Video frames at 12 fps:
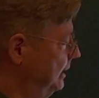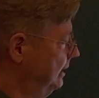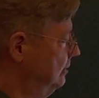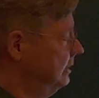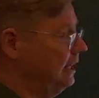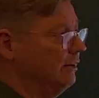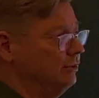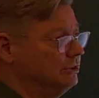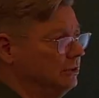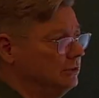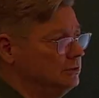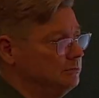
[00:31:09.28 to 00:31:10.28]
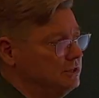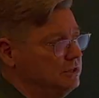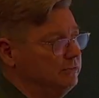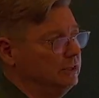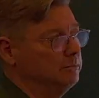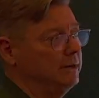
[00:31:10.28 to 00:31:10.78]
can even have a, a,
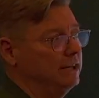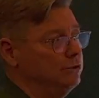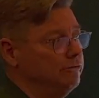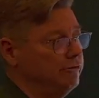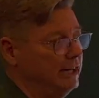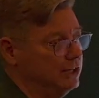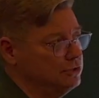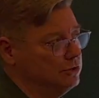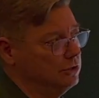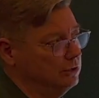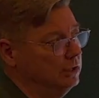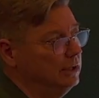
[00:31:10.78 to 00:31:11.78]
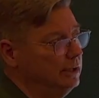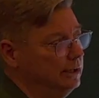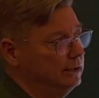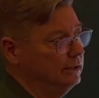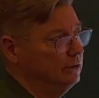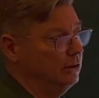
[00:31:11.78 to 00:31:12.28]
specific manufacturer
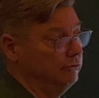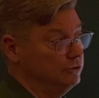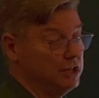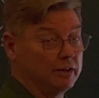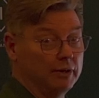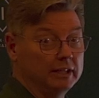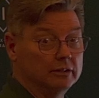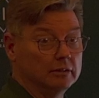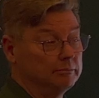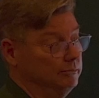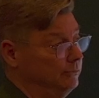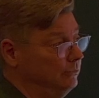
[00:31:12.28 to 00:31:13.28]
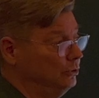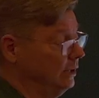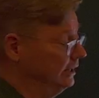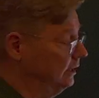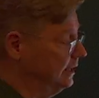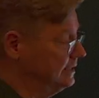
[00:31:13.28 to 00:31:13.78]
of generator
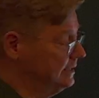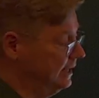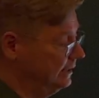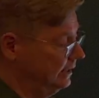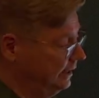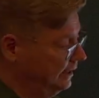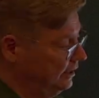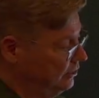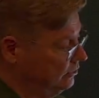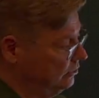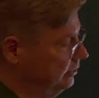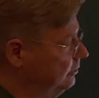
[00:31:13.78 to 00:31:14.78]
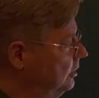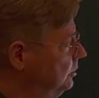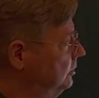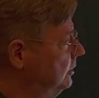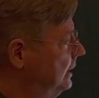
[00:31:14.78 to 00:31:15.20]
to analyze that. So if we go to